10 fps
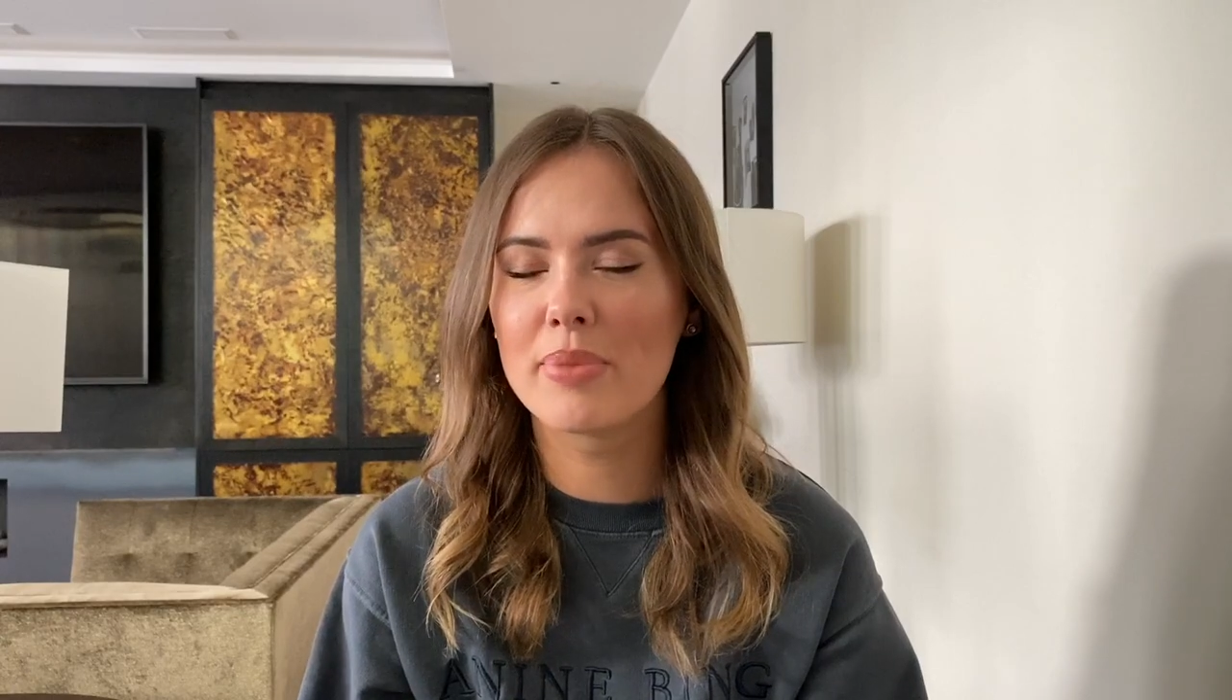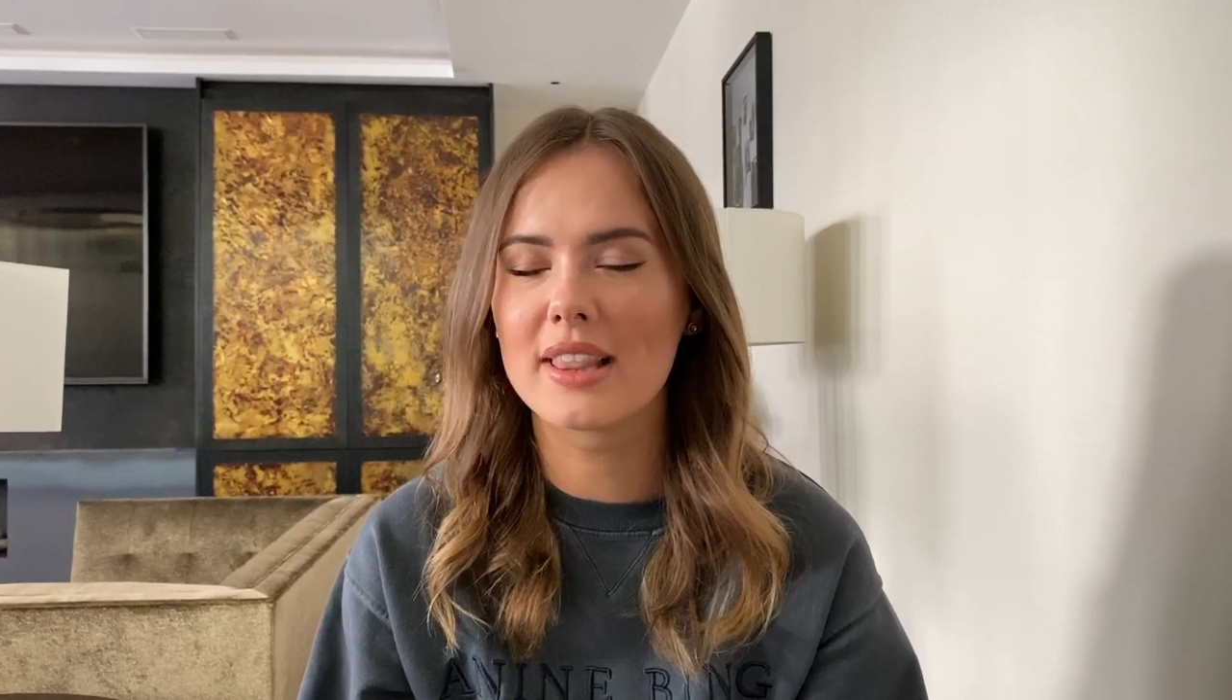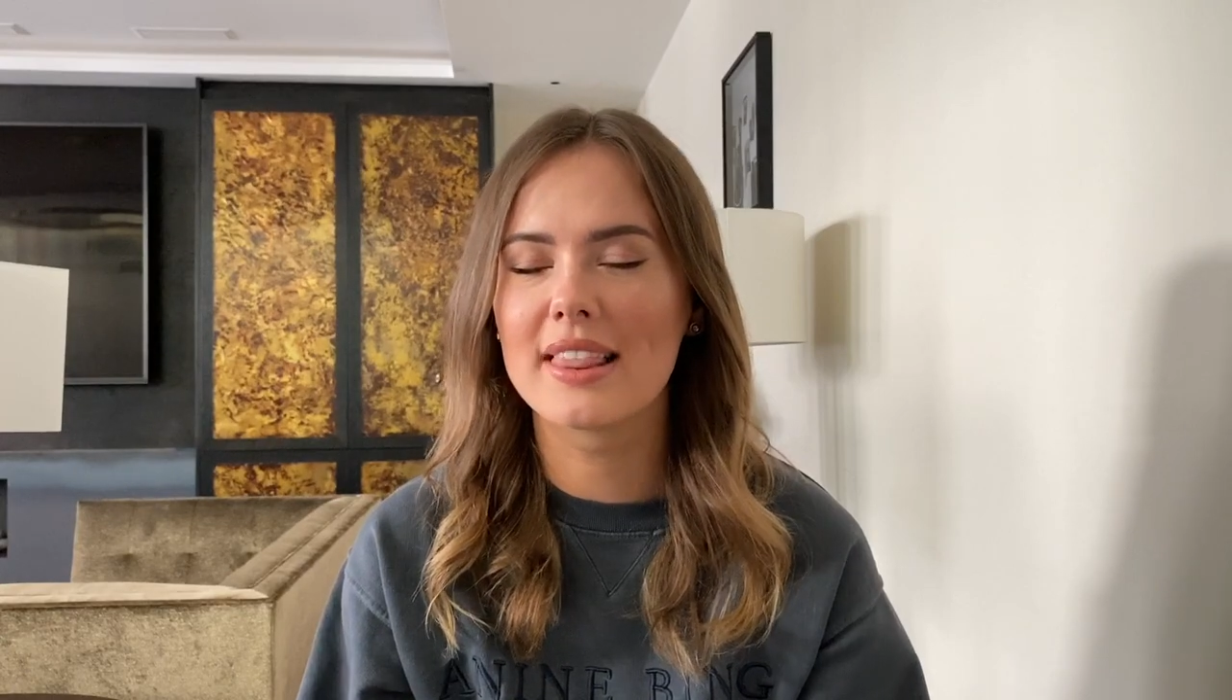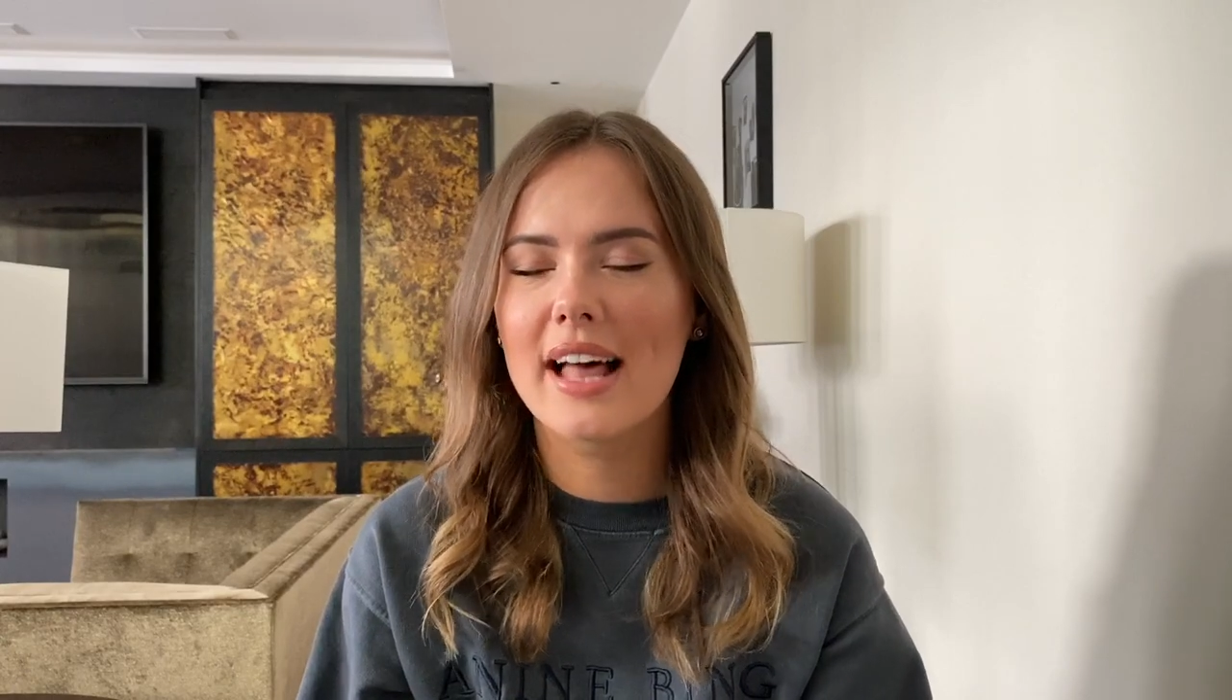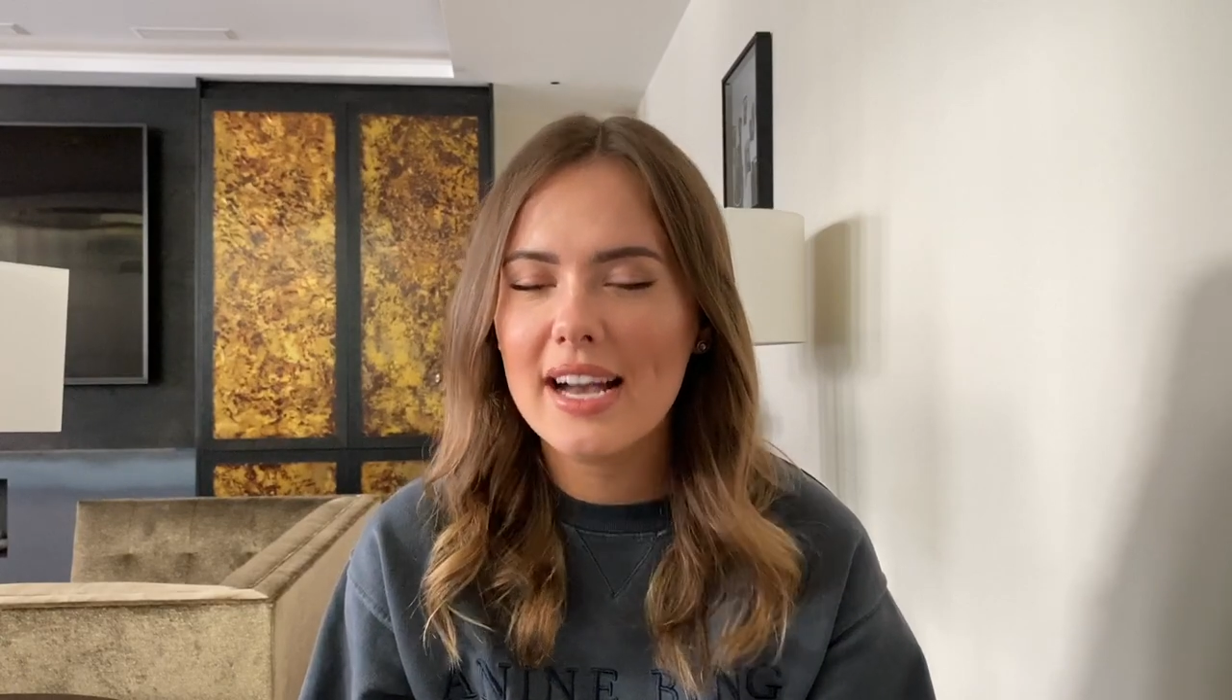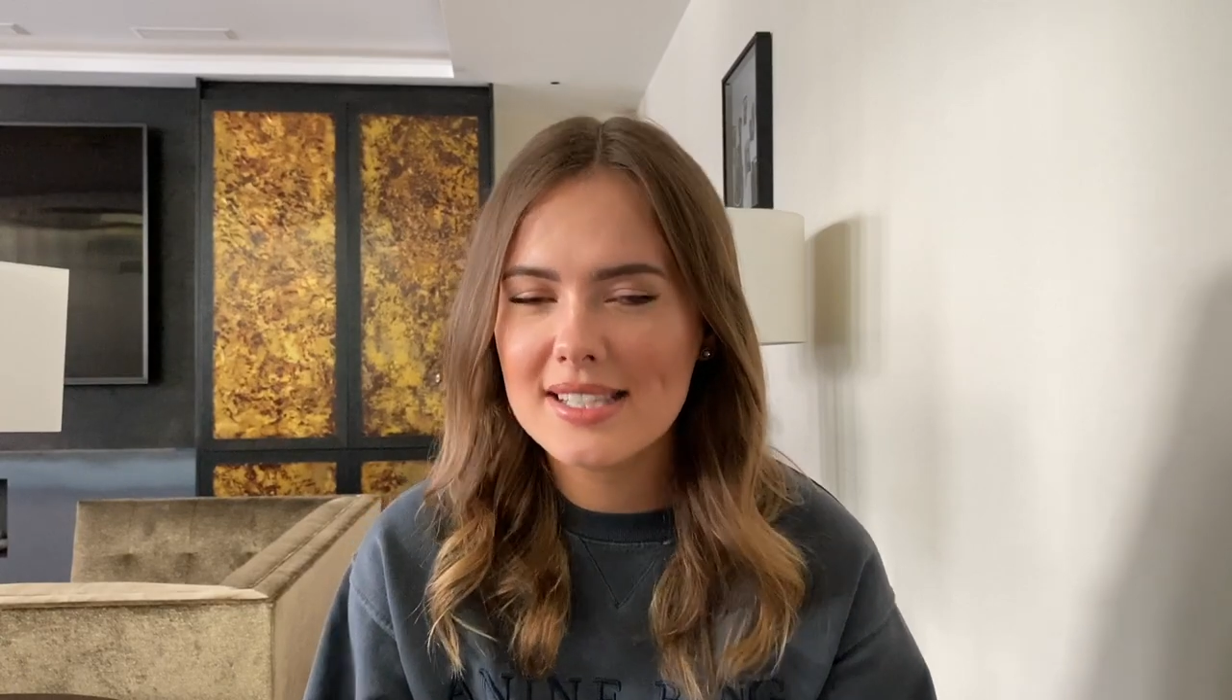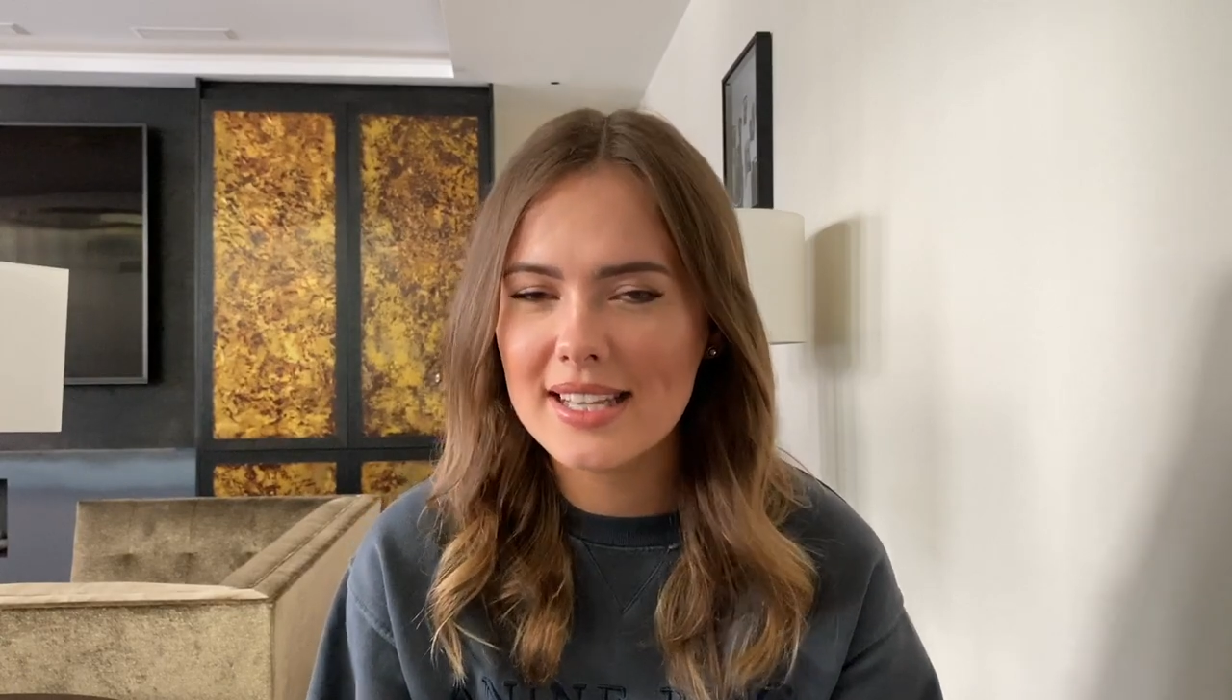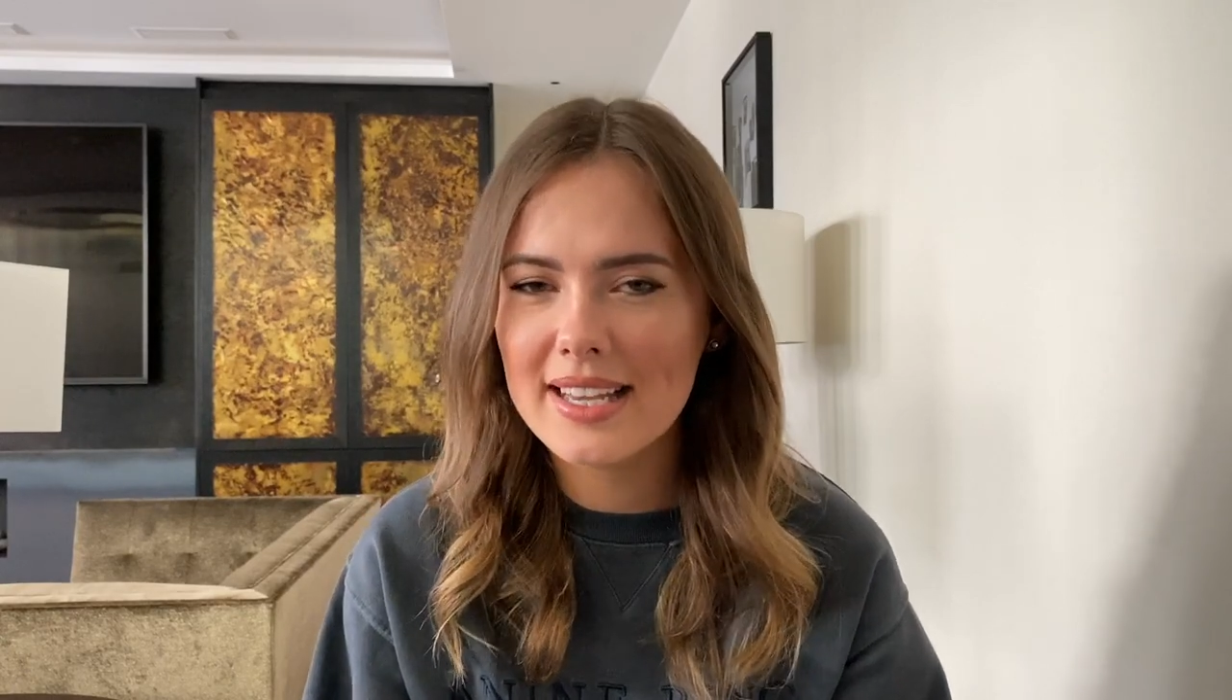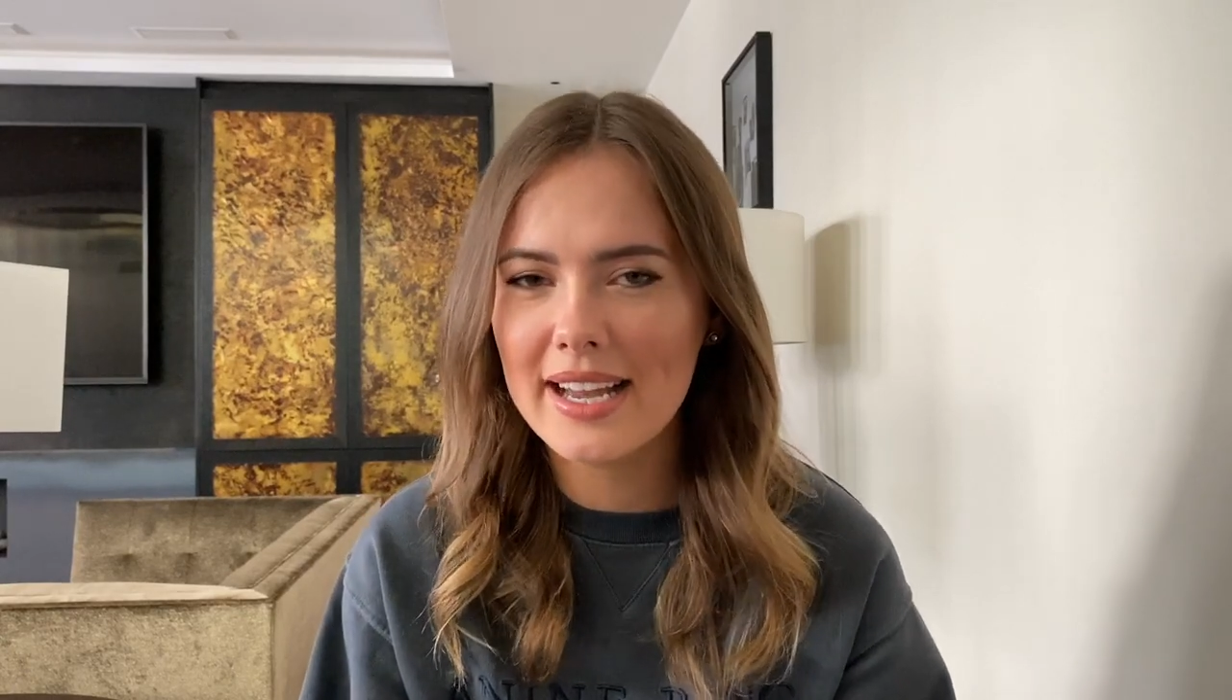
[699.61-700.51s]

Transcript: but last thing